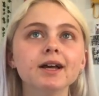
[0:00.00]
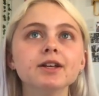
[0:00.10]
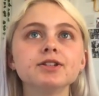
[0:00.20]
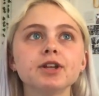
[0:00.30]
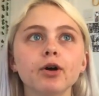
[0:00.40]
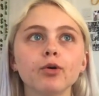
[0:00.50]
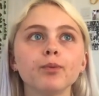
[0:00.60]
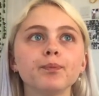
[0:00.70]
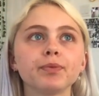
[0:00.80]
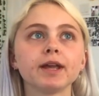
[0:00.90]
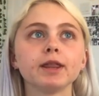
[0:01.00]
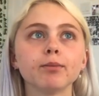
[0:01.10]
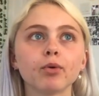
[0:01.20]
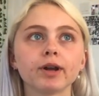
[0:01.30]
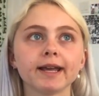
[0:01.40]
So in the
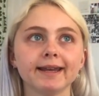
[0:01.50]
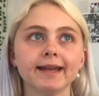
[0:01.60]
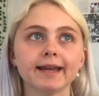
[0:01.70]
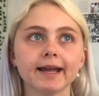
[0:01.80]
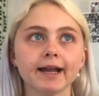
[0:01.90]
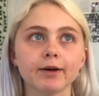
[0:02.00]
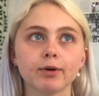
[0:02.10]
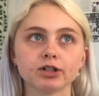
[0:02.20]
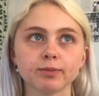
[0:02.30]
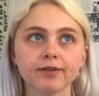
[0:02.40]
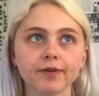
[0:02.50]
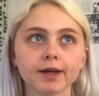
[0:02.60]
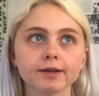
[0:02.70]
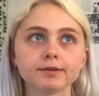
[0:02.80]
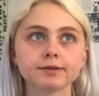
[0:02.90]
morning and at night, I wash my
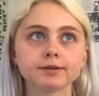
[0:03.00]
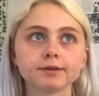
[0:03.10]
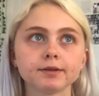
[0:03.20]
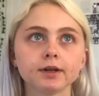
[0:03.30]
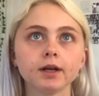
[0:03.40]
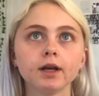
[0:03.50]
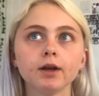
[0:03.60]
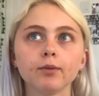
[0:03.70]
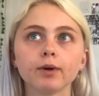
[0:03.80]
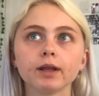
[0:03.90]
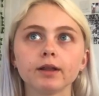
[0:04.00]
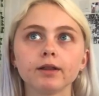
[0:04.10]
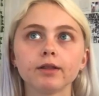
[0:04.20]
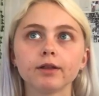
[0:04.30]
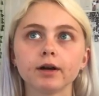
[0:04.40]
face
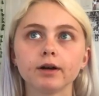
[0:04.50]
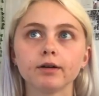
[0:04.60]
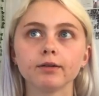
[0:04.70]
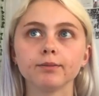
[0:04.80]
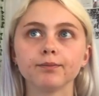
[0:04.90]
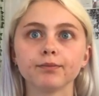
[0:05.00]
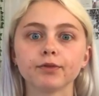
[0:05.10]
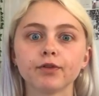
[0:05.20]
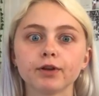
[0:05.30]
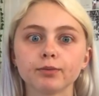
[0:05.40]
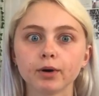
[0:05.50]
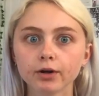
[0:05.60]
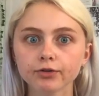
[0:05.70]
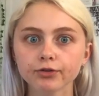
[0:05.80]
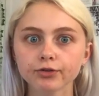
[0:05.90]
with face
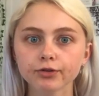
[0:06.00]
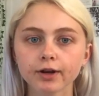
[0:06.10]
wash.